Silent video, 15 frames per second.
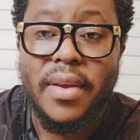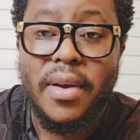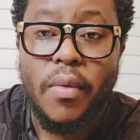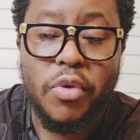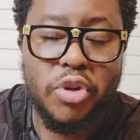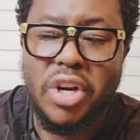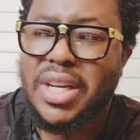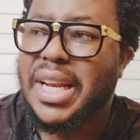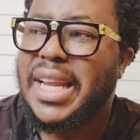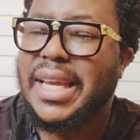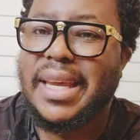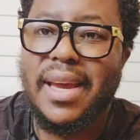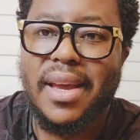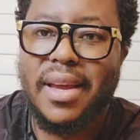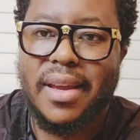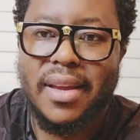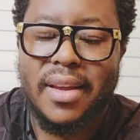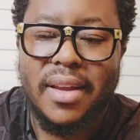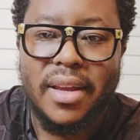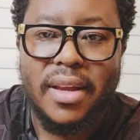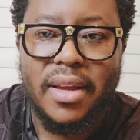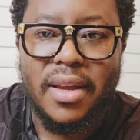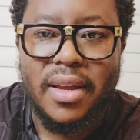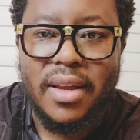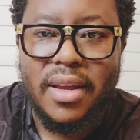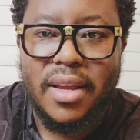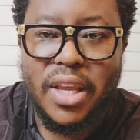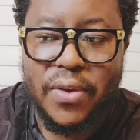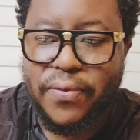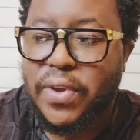we don't really care
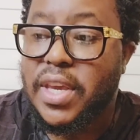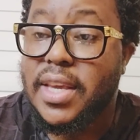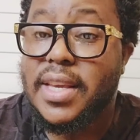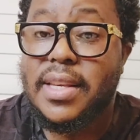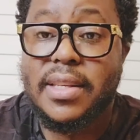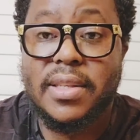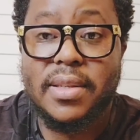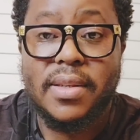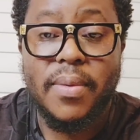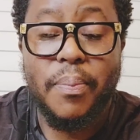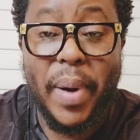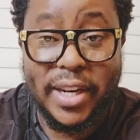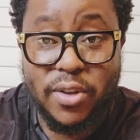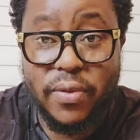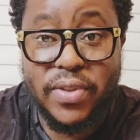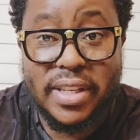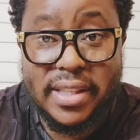if he is part of the